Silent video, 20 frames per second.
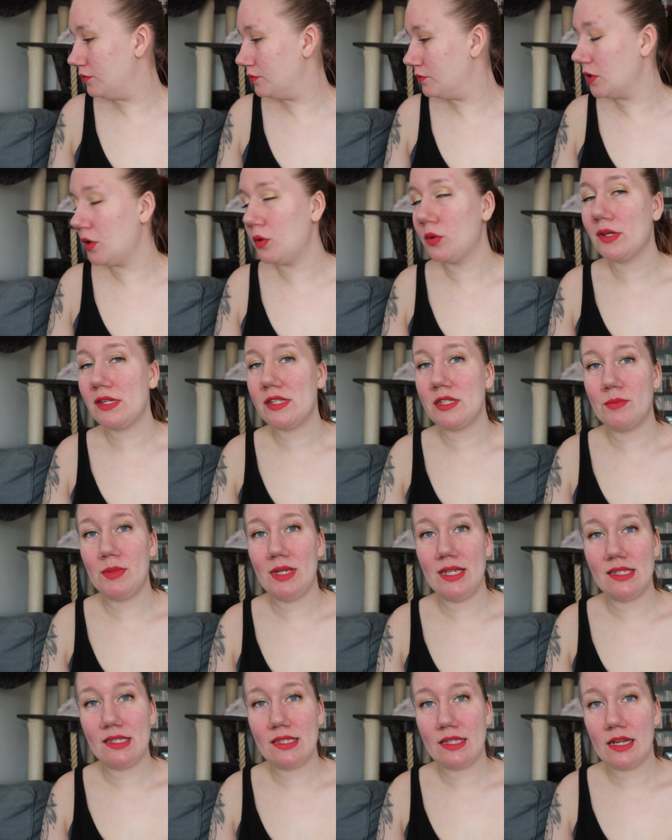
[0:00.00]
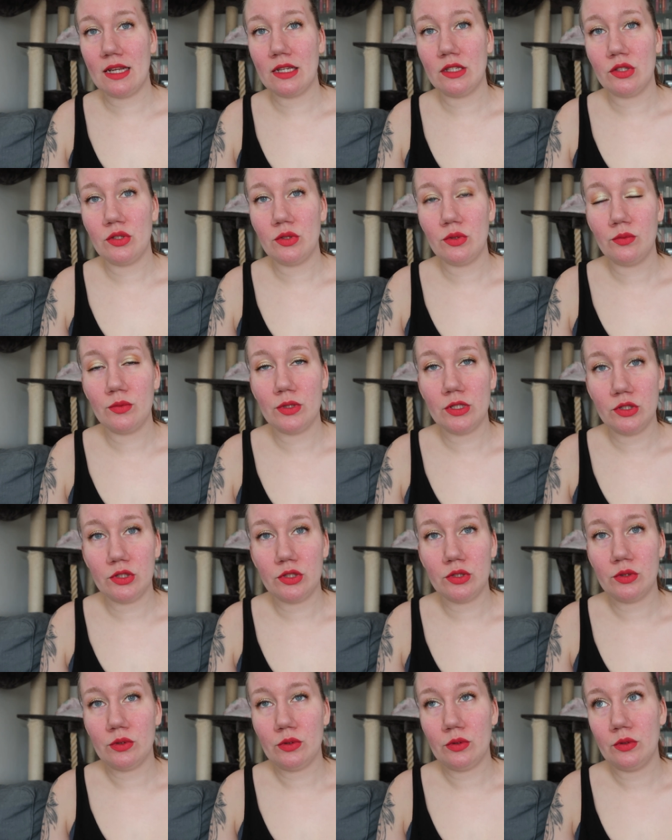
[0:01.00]
focus piece that I do will
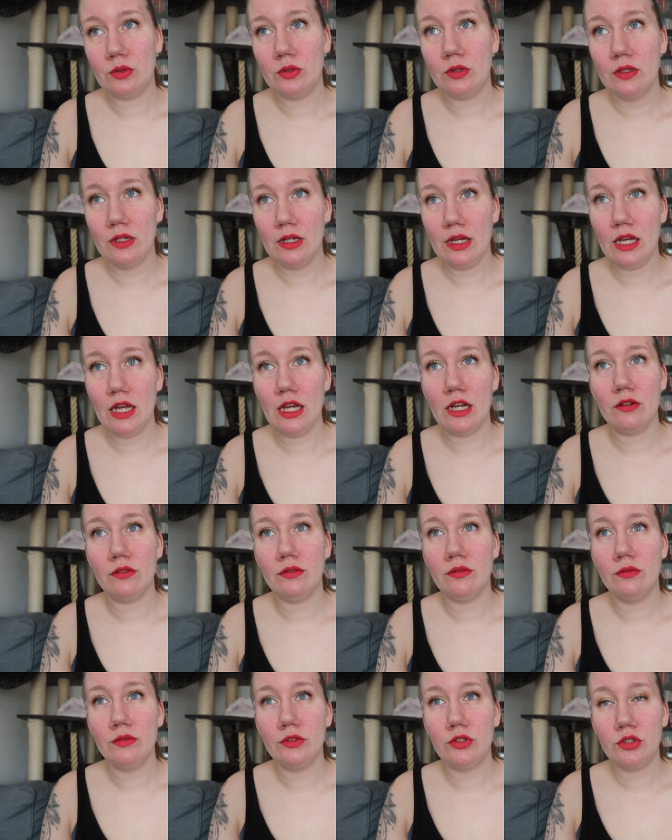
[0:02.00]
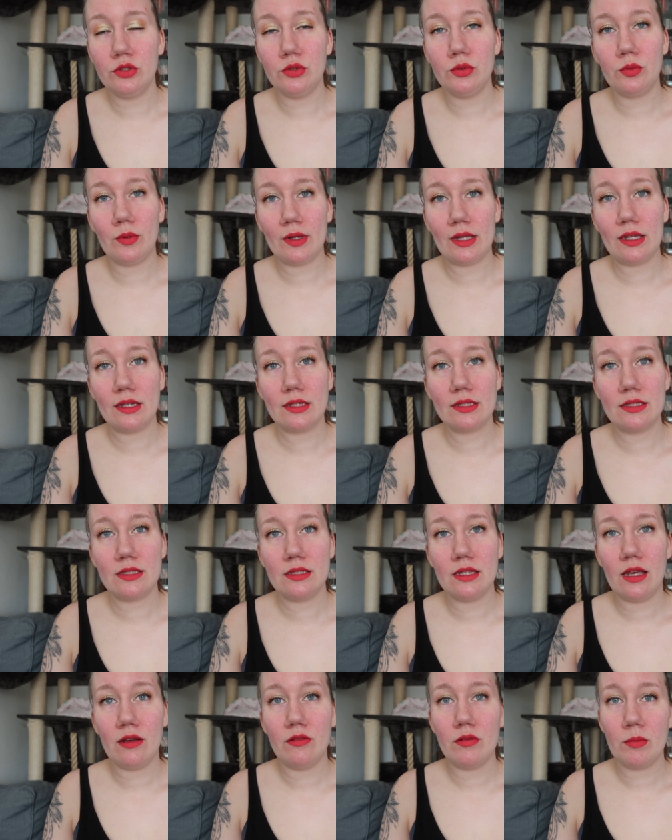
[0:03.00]
do every, two
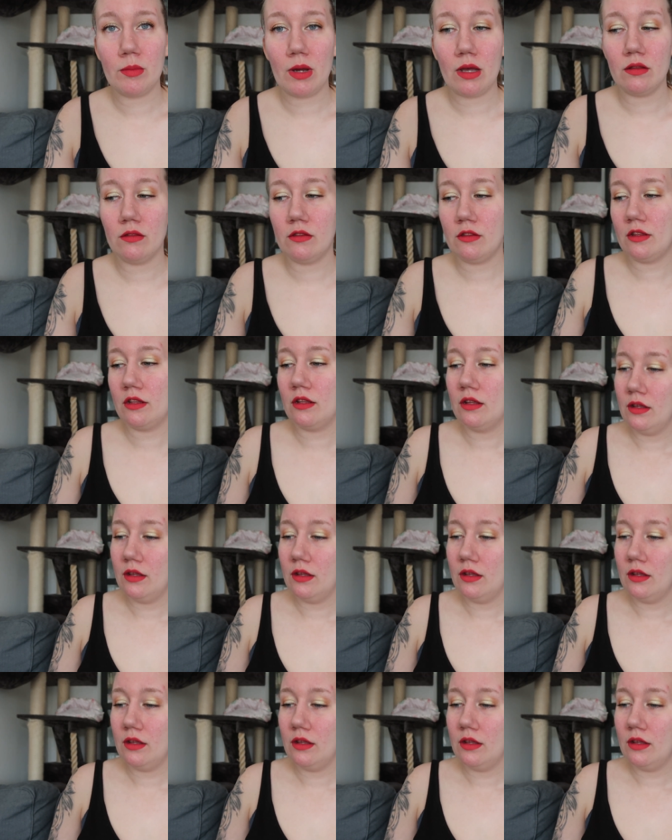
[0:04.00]
weeks every month